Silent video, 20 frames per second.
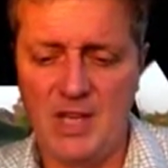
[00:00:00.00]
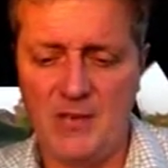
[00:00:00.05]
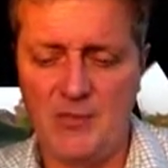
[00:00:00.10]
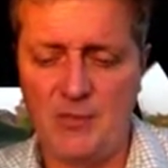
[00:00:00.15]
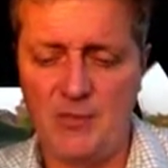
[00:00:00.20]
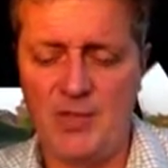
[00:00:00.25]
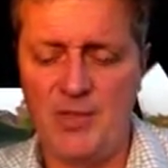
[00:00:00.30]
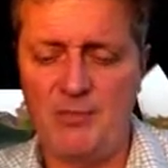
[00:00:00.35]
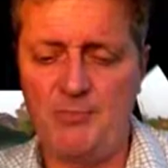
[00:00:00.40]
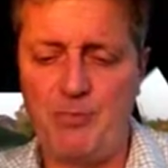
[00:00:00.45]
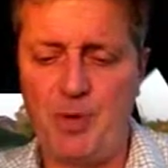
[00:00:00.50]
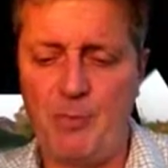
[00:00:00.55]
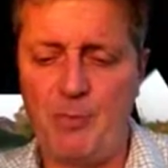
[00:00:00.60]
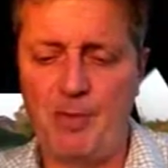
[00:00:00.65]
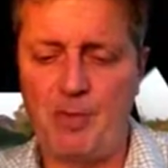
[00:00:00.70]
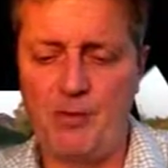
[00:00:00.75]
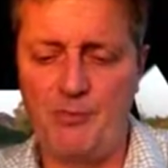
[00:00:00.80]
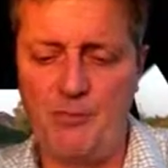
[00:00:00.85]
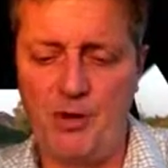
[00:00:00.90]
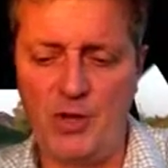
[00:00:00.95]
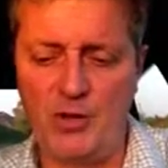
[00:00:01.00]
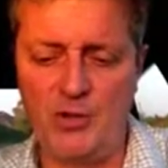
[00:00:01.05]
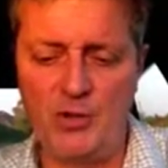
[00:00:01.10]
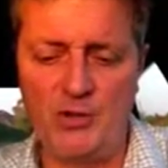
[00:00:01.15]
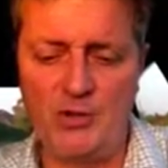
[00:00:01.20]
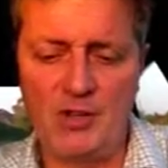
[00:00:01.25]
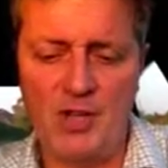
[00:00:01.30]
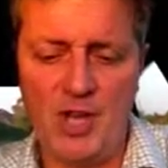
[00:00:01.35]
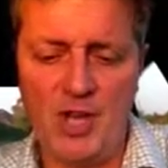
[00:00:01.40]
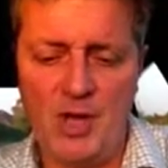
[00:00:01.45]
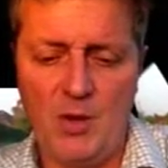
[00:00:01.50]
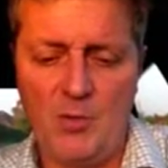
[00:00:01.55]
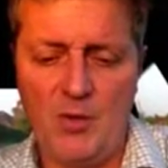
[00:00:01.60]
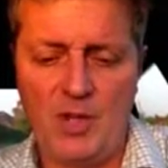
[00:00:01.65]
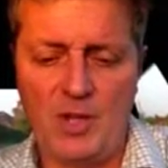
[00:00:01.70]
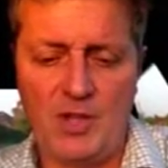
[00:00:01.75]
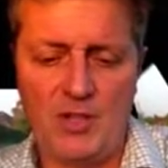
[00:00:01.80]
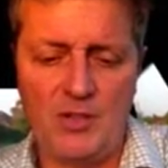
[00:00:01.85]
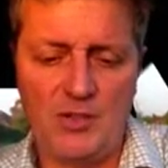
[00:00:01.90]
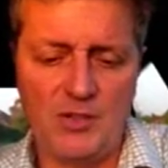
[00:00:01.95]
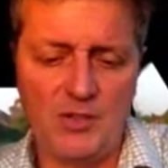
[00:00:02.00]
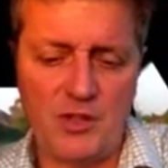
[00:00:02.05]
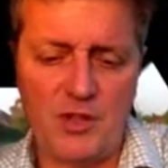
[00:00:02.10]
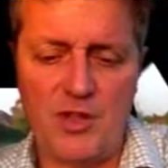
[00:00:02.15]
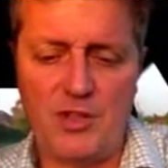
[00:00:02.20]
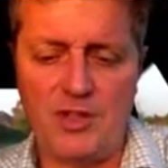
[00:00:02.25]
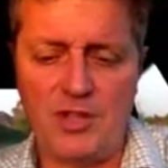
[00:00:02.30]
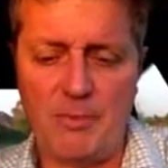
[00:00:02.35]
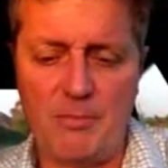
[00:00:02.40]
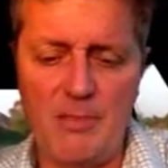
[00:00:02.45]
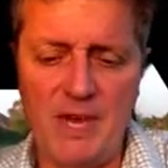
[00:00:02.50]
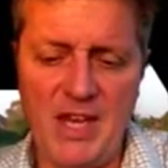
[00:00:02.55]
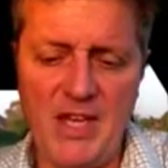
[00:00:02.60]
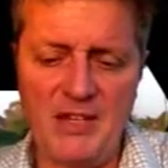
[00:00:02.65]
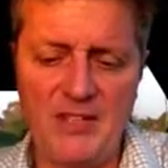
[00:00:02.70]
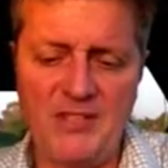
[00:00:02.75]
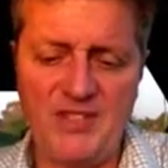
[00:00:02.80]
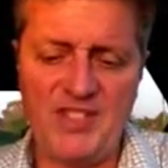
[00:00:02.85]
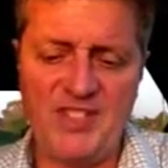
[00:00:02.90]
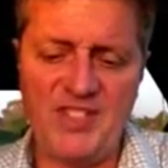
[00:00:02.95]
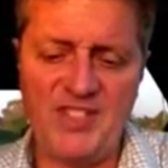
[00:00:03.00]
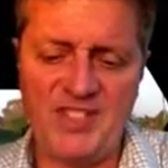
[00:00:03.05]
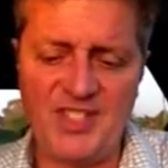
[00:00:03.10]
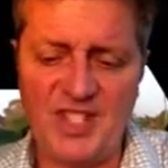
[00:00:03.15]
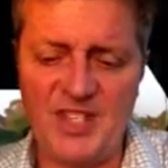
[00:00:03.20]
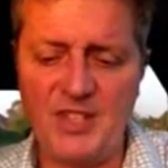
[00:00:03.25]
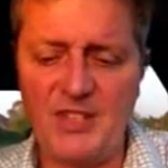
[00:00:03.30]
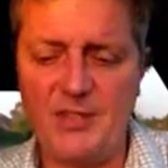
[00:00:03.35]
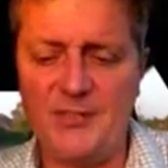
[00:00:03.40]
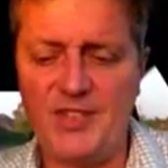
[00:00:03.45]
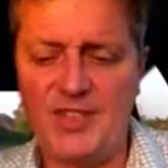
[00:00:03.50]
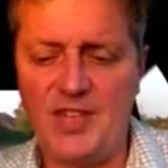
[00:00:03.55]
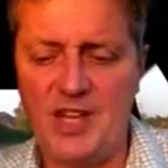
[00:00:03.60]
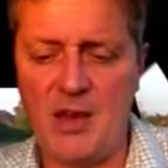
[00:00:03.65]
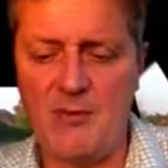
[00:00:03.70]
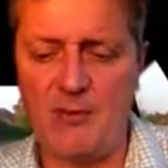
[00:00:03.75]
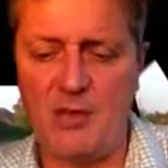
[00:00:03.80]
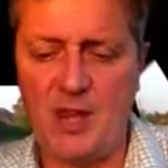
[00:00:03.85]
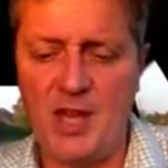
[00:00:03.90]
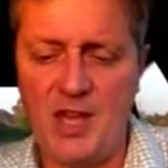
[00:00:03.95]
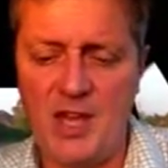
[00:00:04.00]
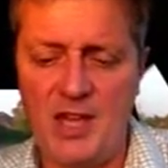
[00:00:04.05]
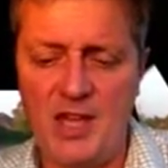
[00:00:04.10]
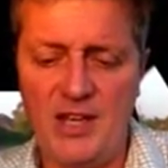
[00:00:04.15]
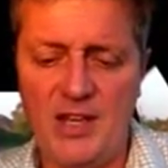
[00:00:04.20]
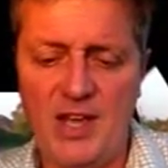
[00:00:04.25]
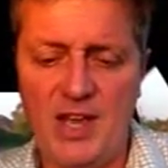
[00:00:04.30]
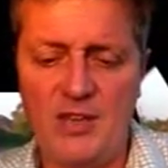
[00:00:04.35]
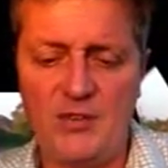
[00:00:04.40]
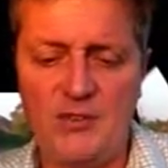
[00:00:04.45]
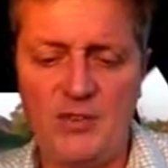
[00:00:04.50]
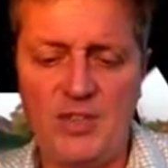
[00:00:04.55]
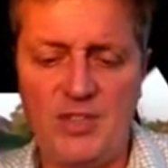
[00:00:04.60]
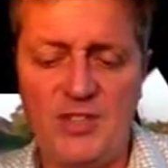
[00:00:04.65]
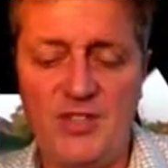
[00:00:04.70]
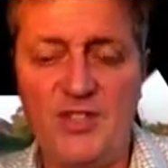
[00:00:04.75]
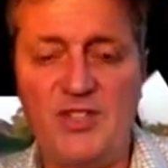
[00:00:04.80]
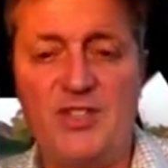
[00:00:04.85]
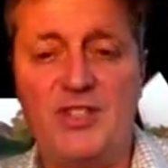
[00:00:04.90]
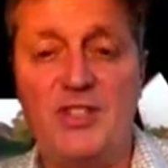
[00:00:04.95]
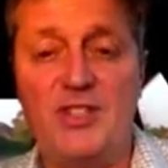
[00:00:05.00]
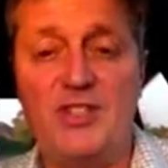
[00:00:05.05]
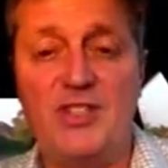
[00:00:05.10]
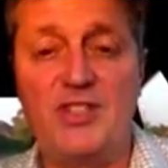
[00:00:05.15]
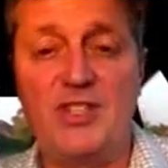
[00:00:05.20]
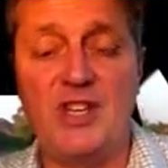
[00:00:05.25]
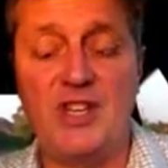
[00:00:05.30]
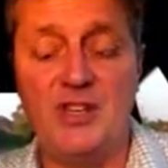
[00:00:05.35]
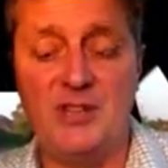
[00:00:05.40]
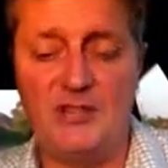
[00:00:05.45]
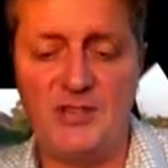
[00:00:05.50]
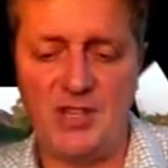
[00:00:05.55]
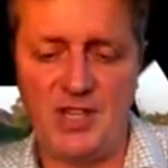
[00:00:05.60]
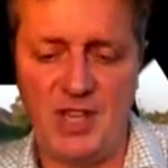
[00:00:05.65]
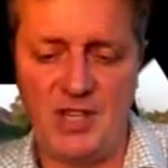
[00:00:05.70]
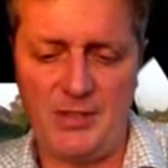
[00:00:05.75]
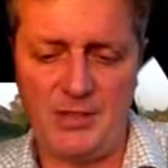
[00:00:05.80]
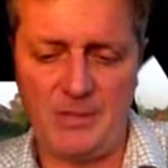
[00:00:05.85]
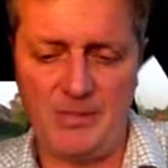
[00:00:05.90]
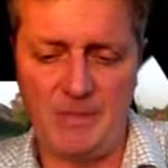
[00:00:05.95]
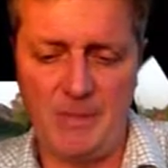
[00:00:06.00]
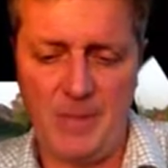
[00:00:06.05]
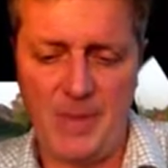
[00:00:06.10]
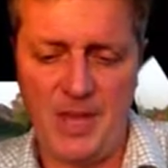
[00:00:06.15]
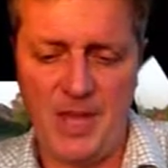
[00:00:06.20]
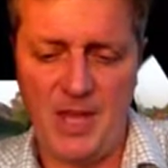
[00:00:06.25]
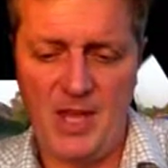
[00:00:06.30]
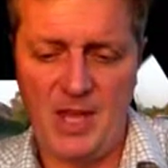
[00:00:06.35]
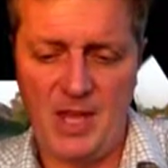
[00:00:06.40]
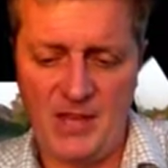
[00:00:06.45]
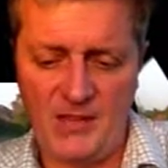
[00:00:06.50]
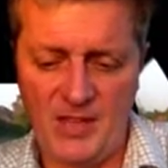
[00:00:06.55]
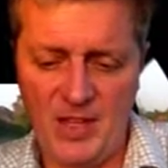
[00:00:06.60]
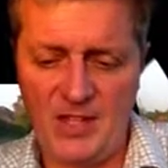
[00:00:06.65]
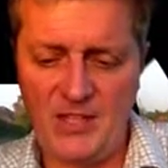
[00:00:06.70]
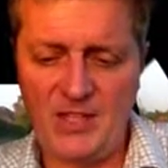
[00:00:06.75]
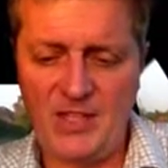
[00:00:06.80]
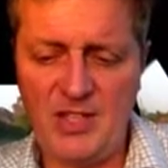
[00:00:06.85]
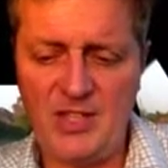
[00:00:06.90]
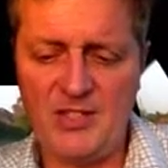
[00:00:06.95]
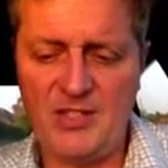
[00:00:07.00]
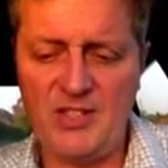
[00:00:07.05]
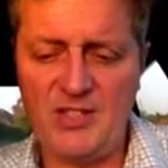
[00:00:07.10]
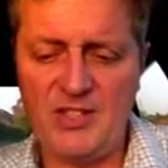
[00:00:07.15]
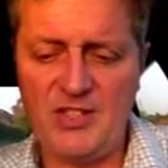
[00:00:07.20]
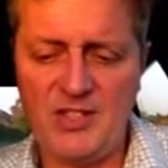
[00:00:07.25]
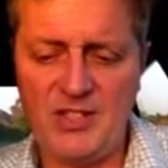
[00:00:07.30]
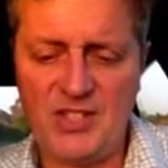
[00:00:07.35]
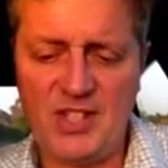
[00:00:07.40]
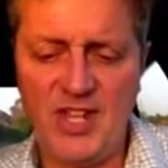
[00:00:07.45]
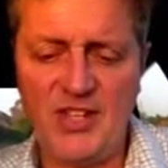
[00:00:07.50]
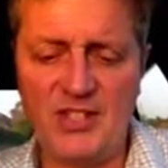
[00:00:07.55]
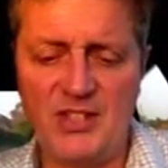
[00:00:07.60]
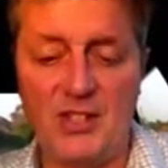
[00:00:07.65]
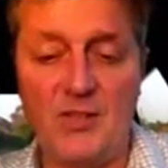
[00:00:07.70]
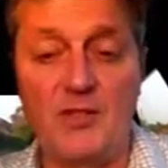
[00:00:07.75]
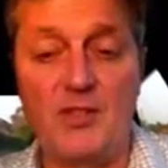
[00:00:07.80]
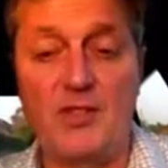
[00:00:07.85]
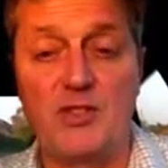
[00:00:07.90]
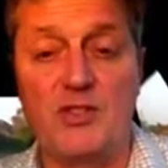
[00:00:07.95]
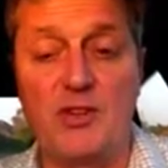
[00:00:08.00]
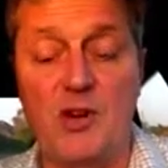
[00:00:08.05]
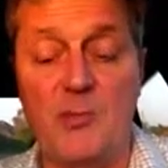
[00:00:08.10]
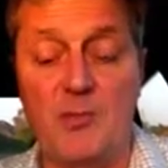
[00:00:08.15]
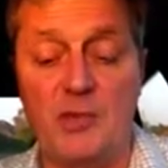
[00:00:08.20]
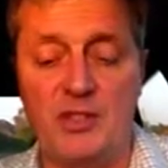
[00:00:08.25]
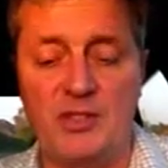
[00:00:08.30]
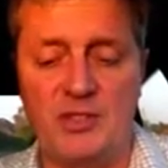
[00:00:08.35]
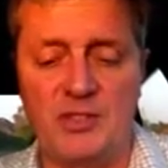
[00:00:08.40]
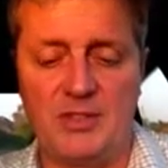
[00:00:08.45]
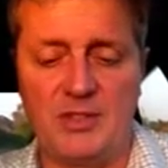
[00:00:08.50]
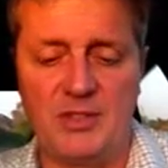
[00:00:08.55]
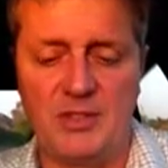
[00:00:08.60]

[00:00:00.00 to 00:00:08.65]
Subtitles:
From these biblical verses, we can assert that man is the descendant of the devil, and naturally the descendant of Satan, and thus he is the descendant of the serpent.